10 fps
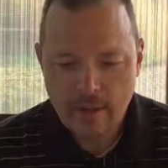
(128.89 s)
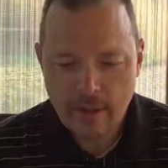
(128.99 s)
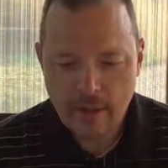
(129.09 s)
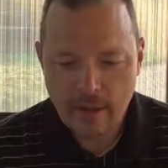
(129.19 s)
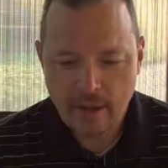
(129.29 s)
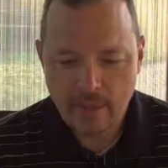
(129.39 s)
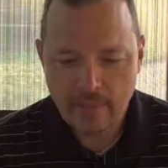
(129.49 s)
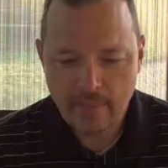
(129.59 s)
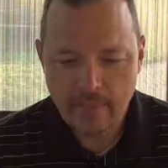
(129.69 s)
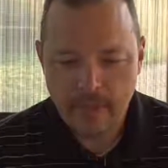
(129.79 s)

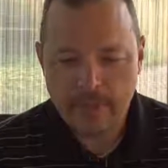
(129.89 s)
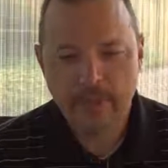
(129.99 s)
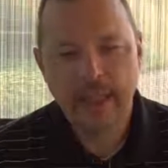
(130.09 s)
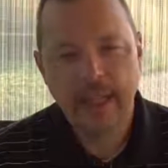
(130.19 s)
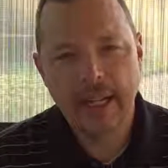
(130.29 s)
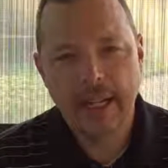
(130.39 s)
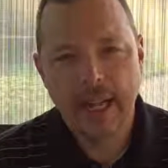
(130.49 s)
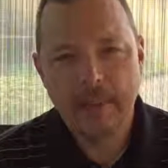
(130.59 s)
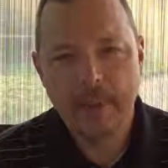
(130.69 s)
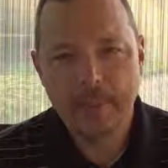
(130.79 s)
Um, that, that kind of
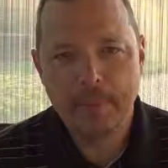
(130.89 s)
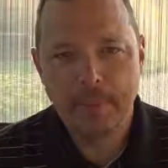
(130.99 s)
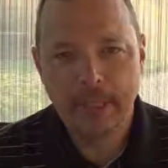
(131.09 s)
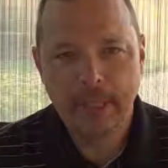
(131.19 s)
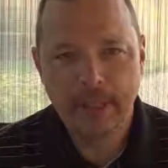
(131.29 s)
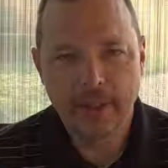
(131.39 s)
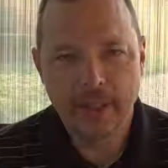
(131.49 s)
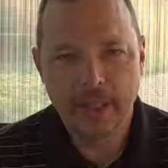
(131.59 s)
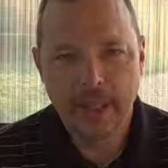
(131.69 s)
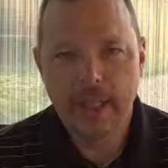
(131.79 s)
came up in my
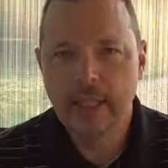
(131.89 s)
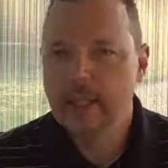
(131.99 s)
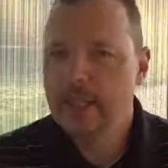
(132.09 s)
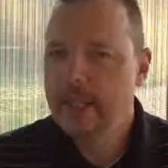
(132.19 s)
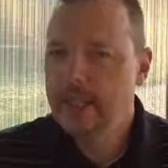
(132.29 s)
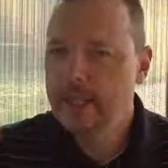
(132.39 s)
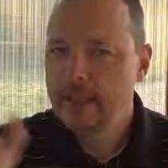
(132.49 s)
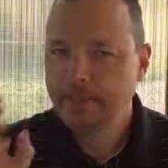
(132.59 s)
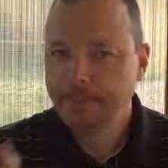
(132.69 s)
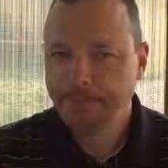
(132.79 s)
list. And
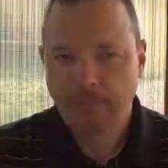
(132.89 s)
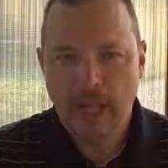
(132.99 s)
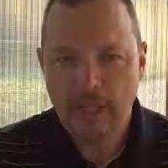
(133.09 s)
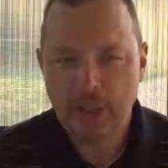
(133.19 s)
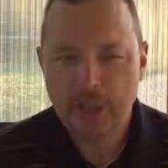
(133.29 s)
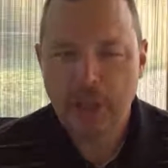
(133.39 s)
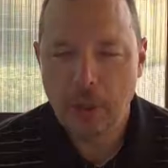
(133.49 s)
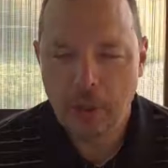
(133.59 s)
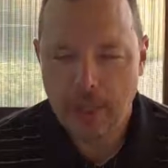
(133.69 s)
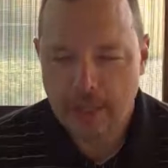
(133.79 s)
I'll just
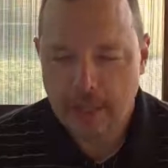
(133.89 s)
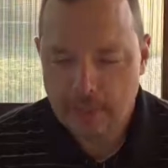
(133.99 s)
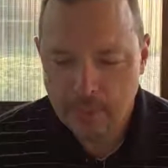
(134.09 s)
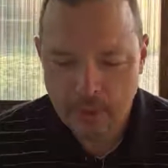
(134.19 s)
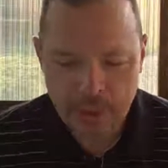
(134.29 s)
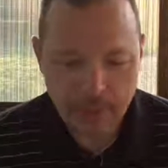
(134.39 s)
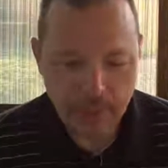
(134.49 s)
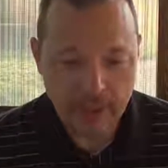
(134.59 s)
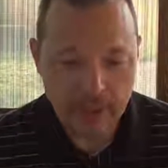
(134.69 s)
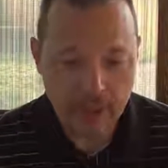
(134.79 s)
go with it and we'll see
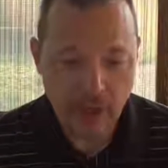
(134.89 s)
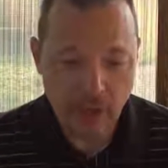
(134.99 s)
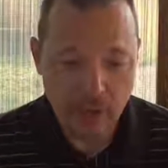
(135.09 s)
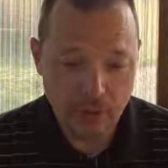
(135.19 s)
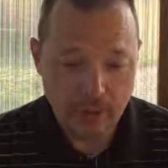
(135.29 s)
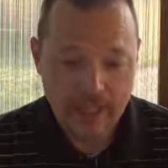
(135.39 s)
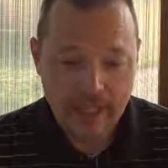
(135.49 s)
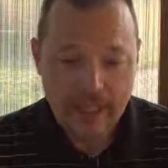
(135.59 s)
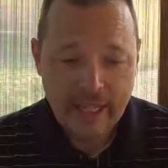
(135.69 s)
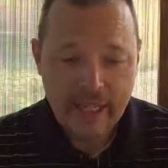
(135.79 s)
where this goes.
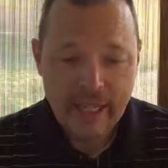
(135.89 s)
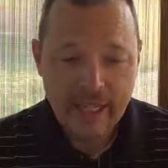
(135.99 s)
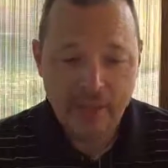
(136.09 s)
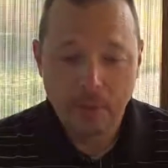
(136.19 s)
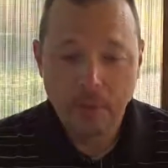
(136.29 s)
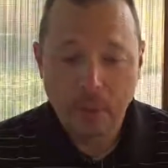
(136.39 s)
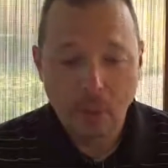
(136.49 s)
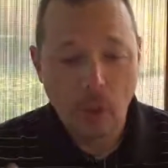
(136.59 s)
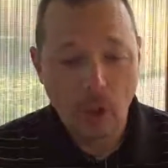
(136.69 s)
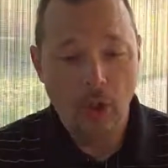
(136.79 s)
In the
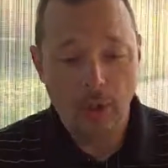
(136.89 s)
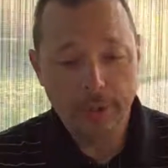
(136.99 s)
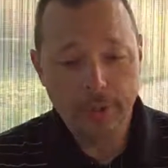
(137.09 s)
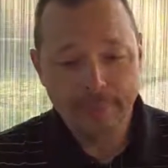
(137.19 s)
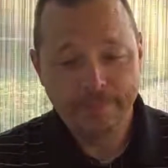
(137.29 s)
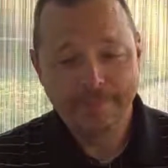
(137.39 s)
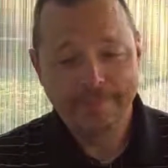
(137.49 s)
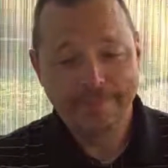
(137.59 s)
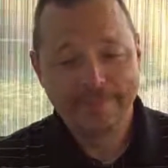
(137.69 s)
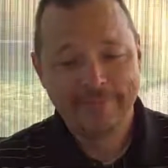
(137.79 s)
real world,
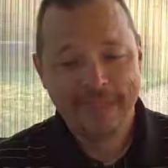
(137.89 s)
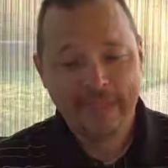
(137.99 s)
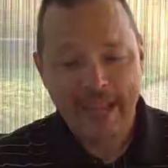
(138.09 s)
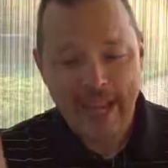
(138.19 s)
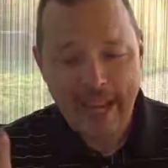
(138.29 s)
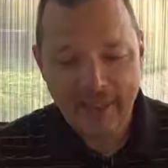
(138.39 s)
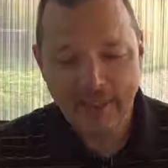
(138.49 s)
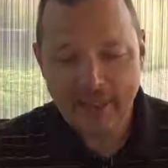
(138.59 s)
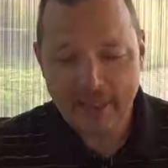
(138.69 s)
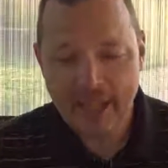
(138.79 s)

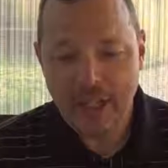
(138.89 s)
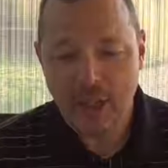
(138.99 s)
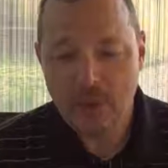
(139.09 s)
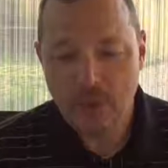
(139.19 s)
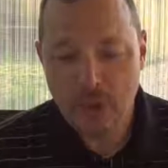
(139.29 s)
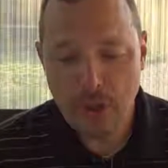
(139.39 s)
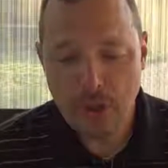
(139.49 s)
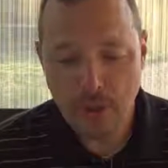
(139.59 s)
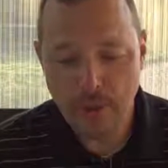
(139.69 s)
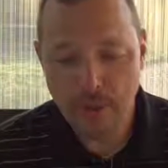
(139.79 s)
everything you
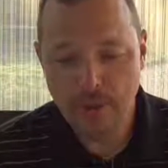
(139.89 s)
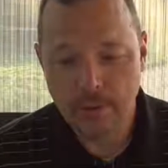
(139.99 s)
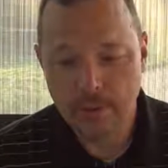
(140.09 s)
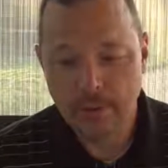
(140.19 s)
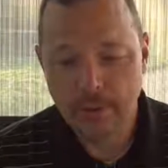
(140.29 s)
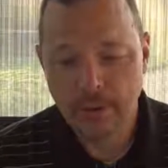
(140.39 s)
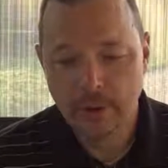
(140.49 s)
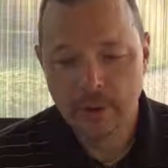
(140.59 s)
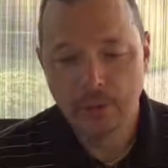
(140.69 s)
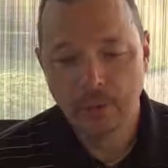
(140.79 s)
do
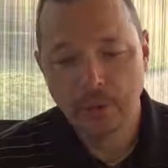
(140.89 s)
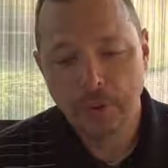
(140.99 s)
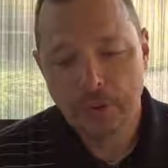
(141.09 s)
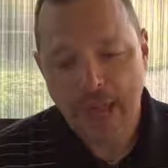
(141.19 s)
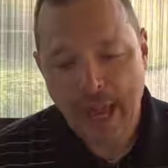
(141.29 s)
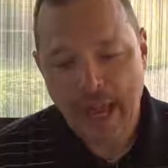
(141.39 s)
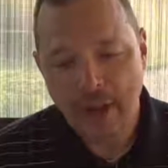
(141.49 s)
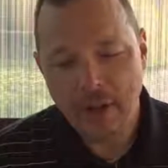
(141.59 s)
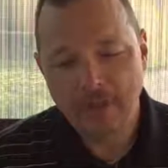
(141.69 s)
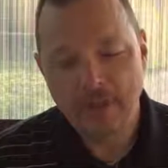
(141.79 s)
rules
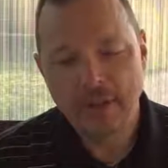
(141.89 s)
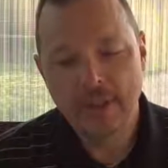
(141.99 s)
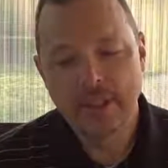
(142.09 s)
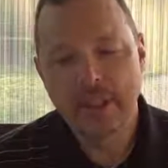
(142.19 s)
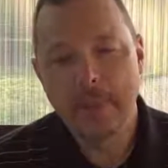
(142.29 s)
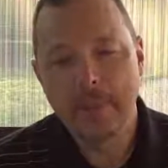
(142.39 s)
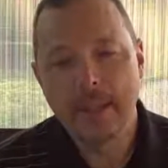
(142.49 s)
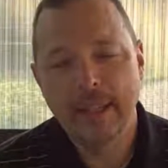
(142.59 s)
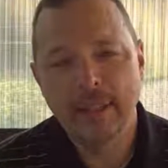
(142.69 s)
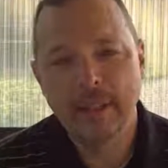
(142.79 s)
out
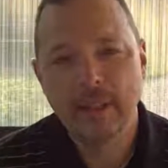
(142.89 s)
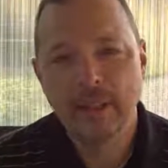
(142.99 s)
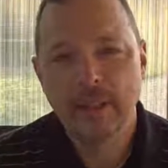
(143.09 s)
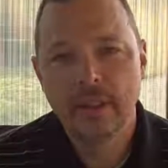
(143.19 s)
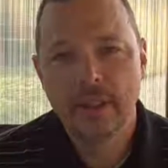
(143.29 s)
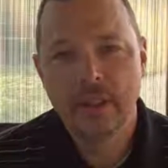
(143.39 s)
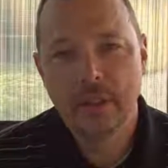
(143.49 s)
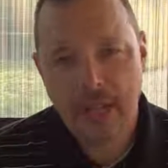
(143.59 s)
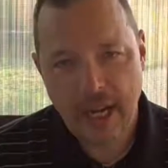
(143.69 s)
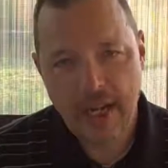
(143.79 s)
something that
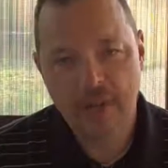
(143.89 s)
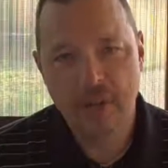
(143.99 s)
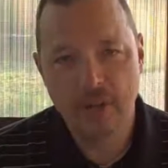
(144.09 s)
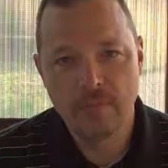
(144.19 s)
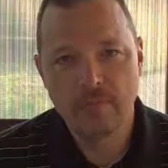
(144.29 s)
you can't do.